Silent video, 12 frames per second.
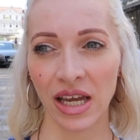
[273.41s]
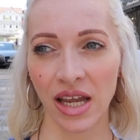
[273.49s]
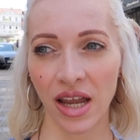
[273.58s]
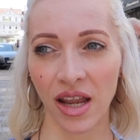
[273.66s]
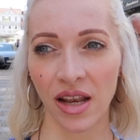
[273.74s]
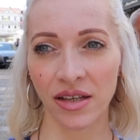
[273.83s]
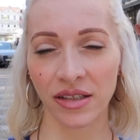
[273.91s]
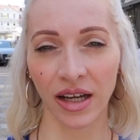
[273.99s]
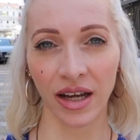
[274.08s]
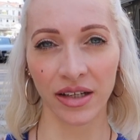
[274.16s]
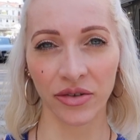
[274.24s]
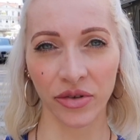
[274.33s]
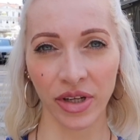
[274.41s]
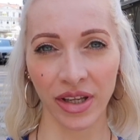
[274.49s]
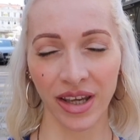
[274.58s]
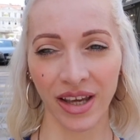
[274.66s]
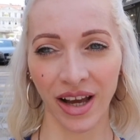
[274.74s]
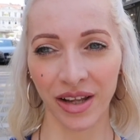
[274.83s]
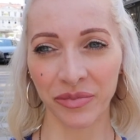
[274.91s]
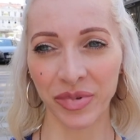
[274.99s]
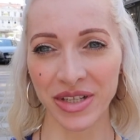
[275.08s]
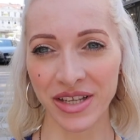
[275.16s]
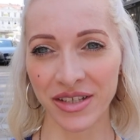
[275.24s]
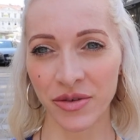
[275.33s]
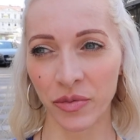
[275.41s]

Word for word: and I had a really unpleasant